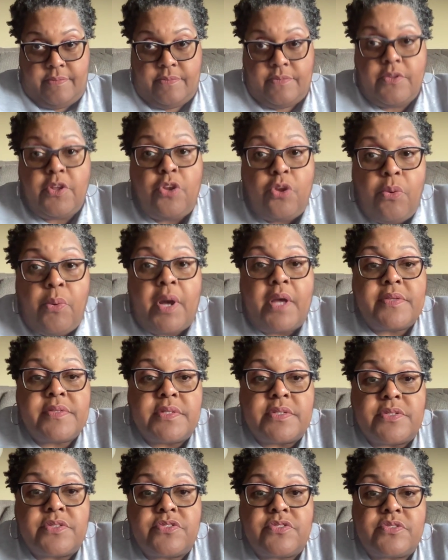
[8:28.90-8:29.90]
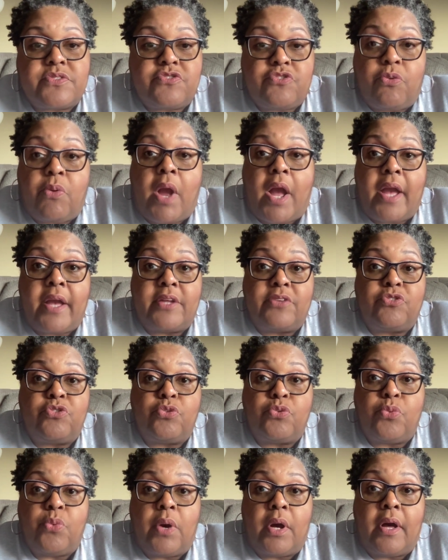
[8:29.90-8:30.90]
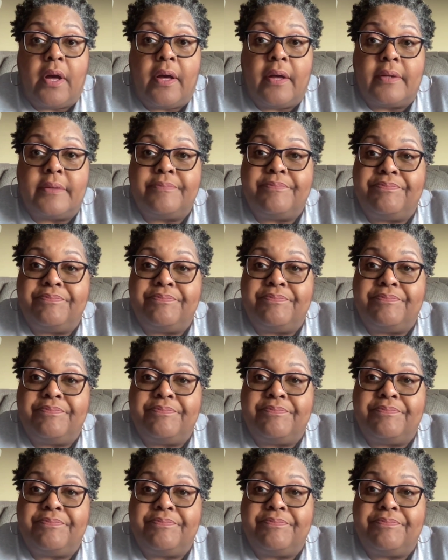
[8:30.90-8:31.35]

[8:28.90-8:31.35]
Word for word: the U.S. is trying to uh,